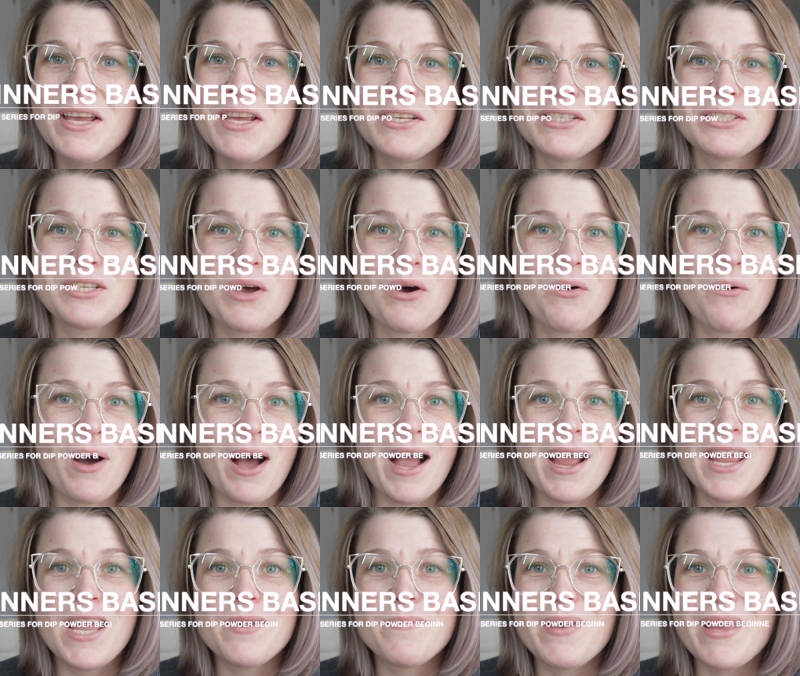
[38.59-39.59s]
So I
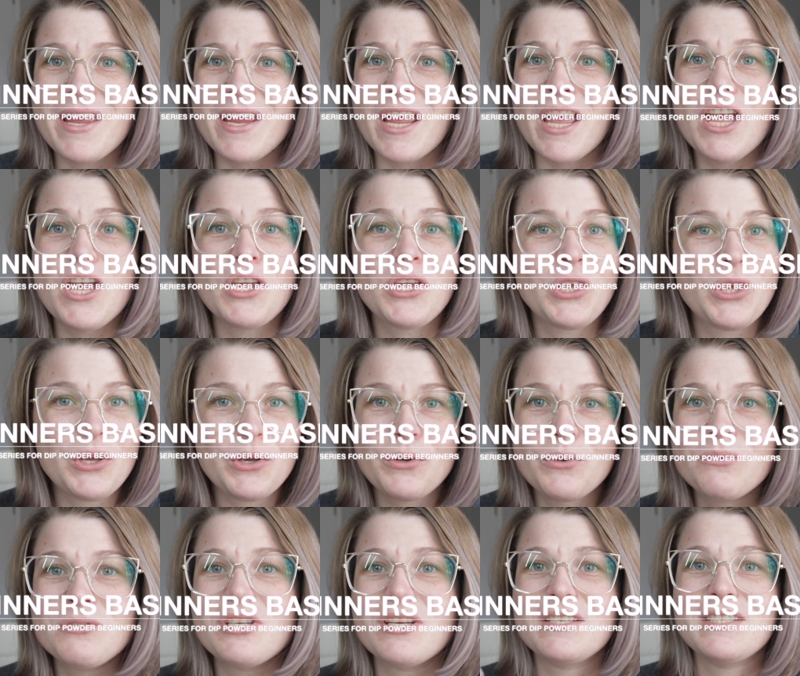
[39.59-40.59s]
am a
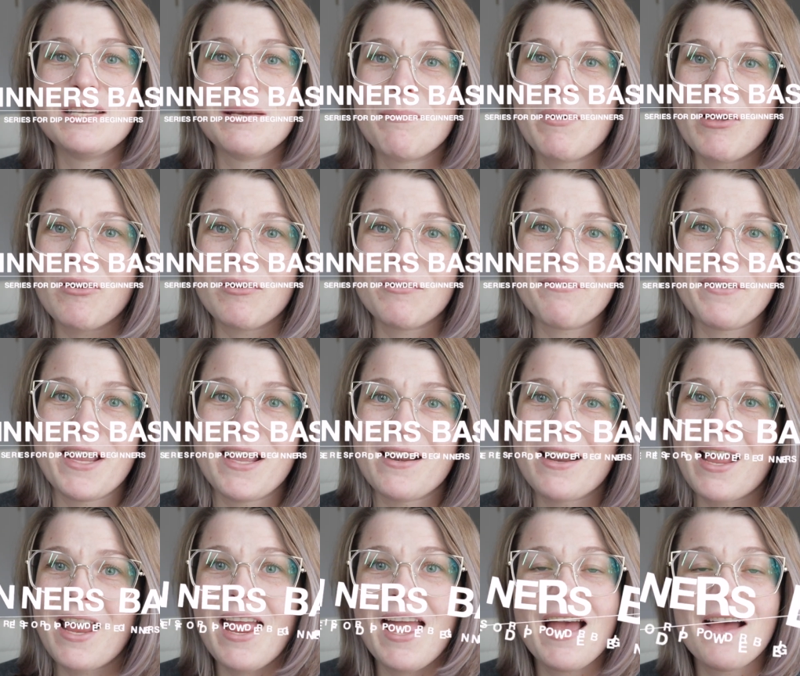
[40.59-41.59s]
huge dip powder fan.
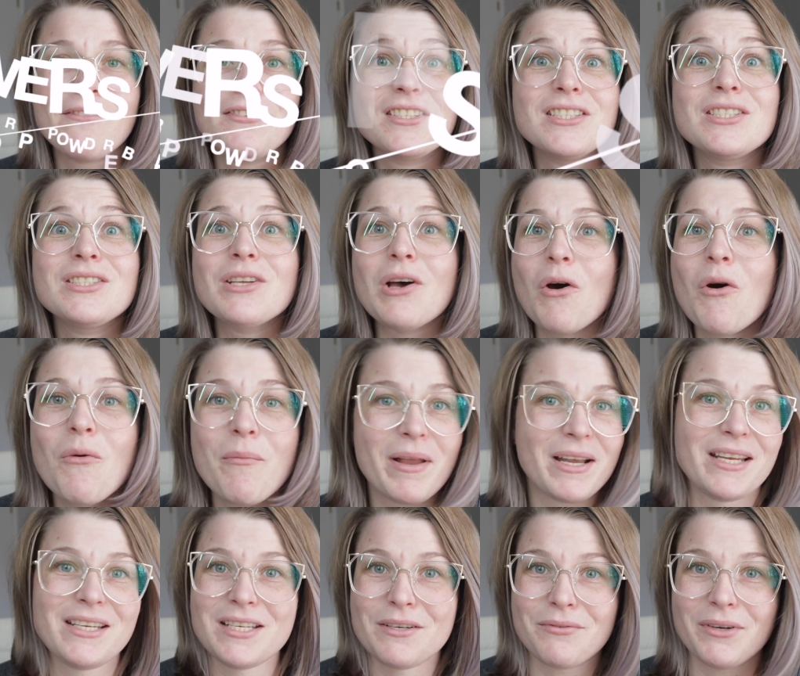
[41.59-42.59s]
I have so
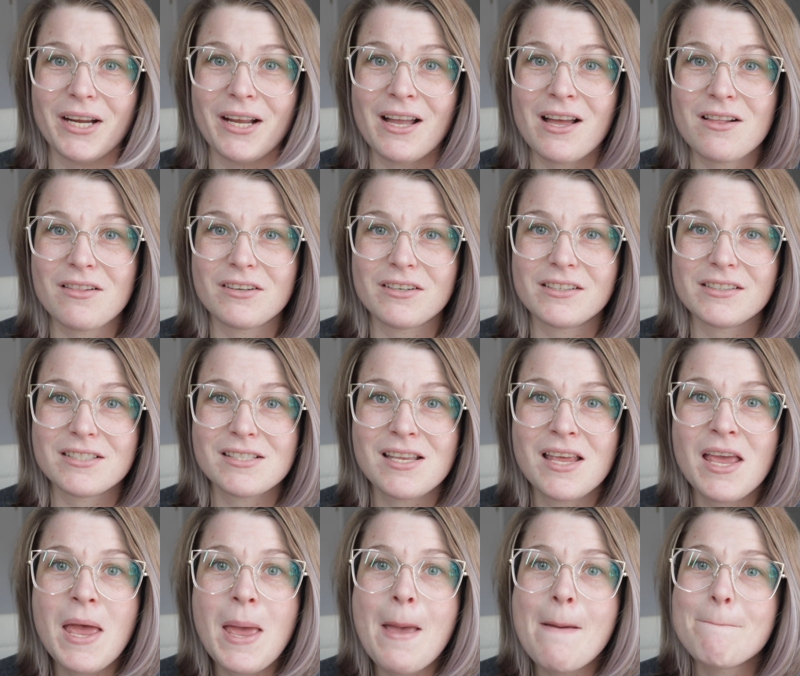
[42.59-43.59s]
many different colors,
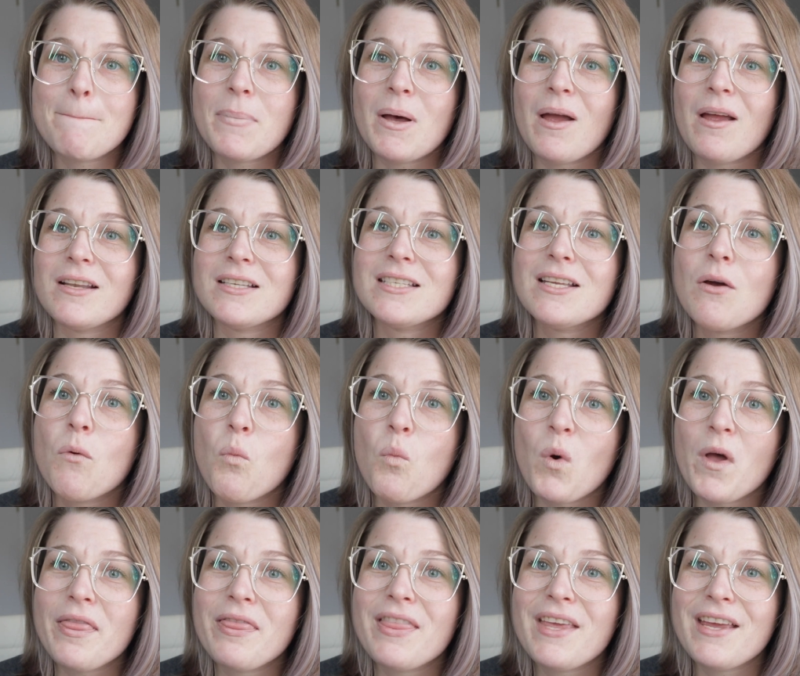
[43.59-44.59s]
but
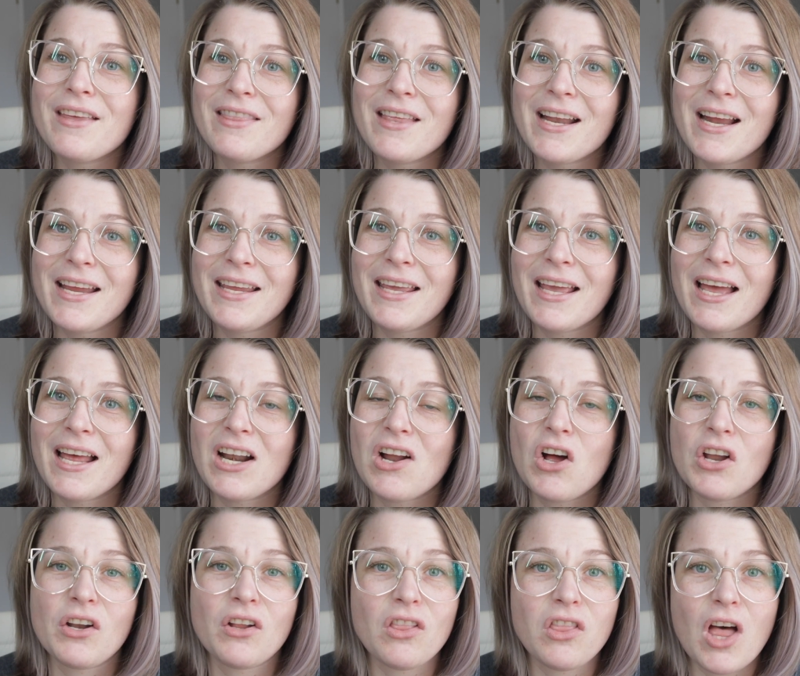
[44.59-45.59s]
one thing that I get
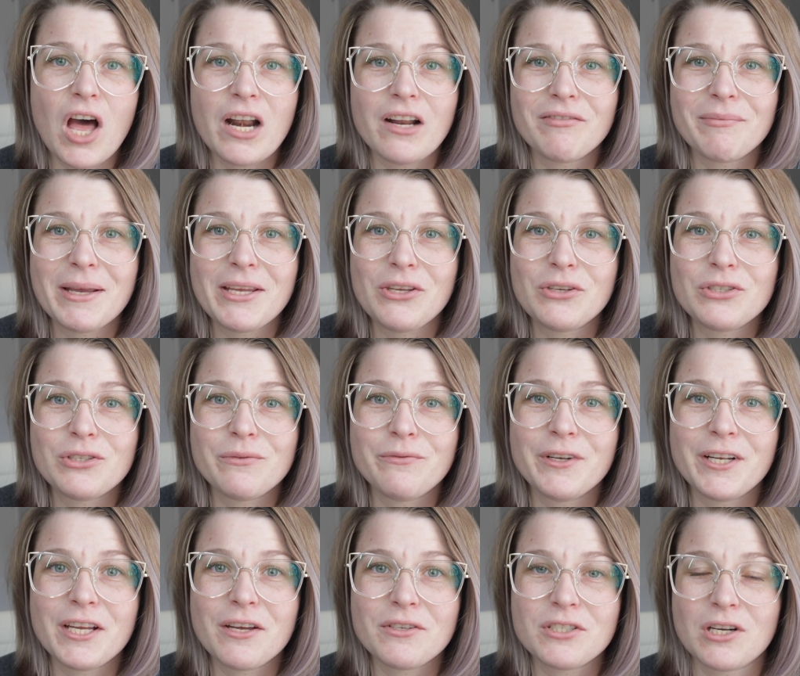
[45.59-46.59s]
on a lot of my YouTube
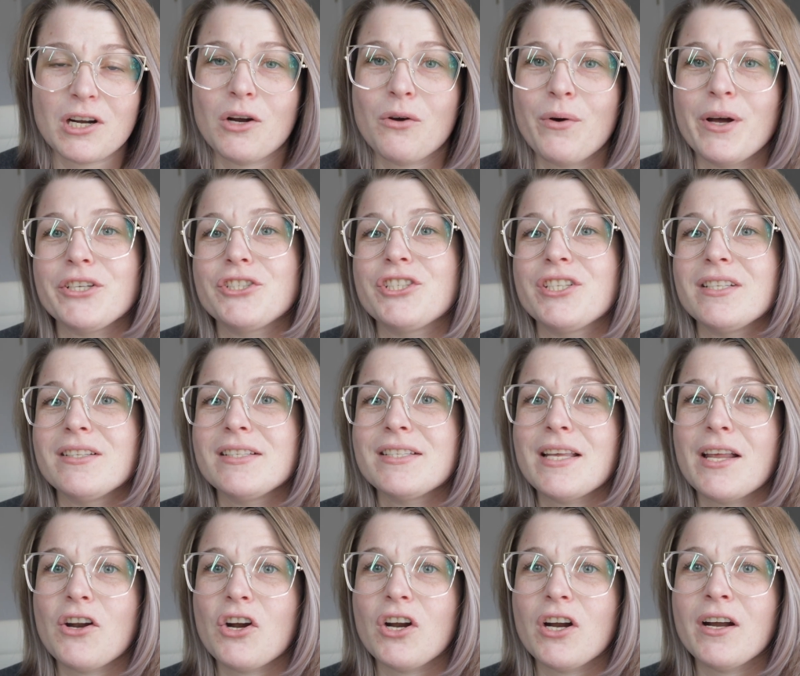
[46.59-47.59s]
videos are questions
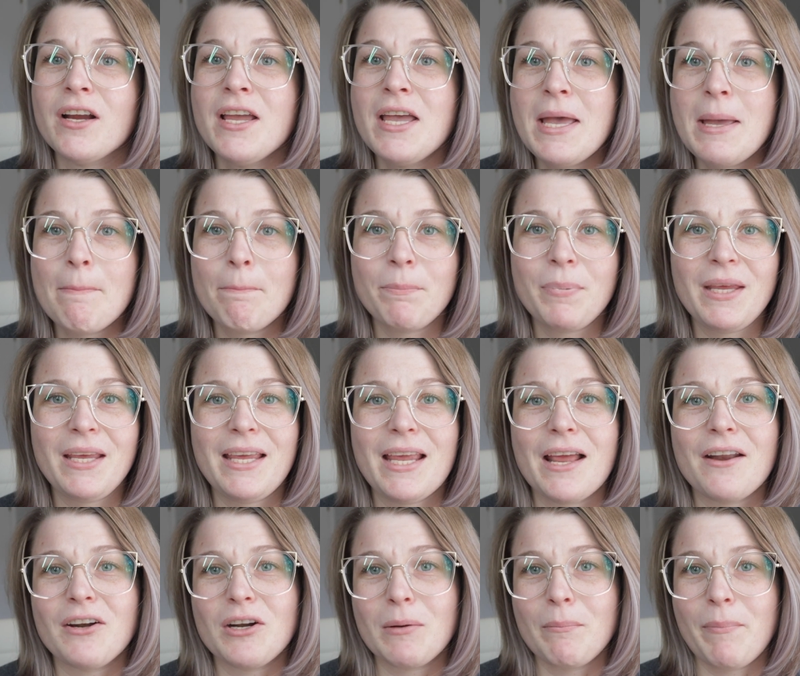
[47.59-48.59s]
that are
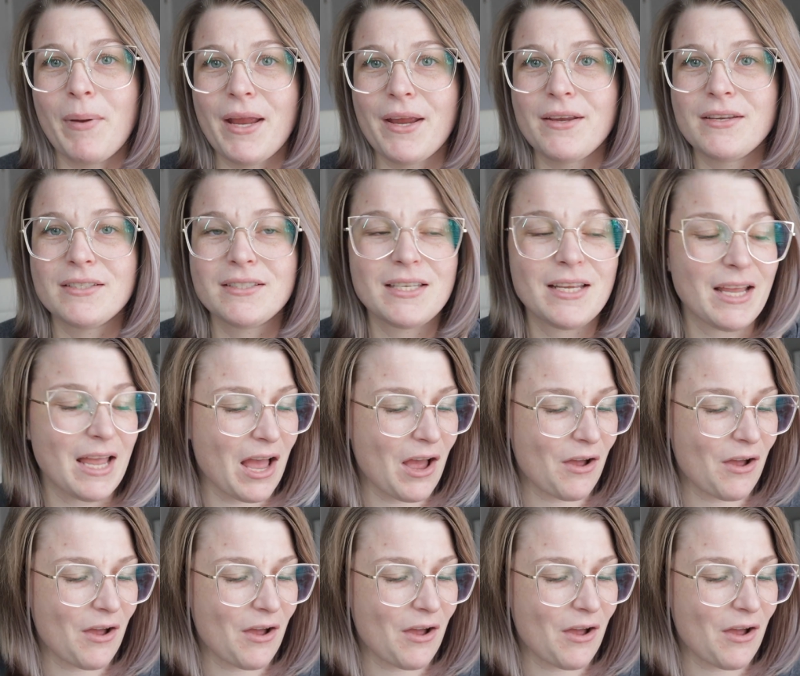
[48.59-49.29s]
beginner based.